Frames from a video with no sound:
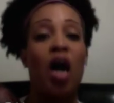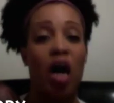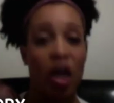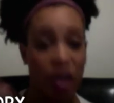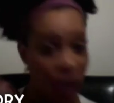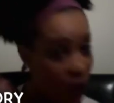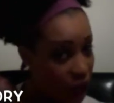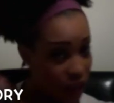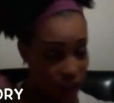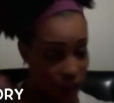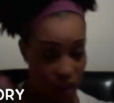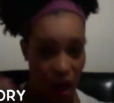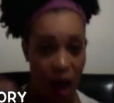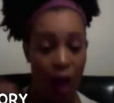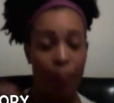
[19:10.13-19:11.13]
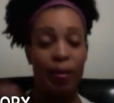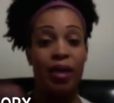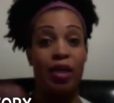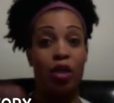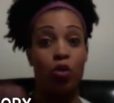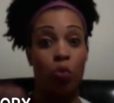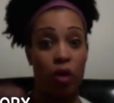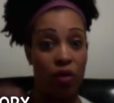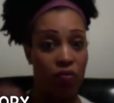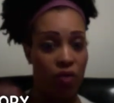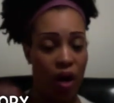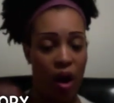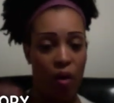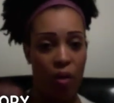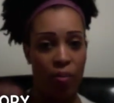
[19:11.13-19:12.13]
nonstop in a
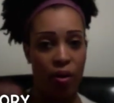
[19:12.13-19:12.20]
24-hour